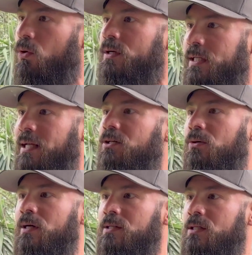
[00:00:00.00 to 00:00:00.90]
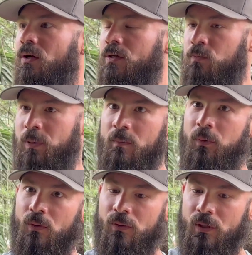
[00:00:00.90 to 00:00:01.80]
dangerous, as
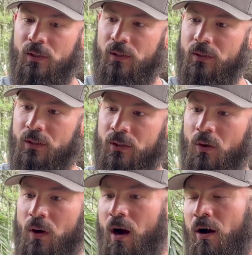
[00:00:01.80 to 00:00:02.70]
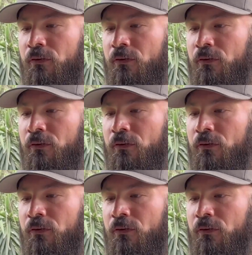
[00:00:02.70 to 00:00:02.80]
people, are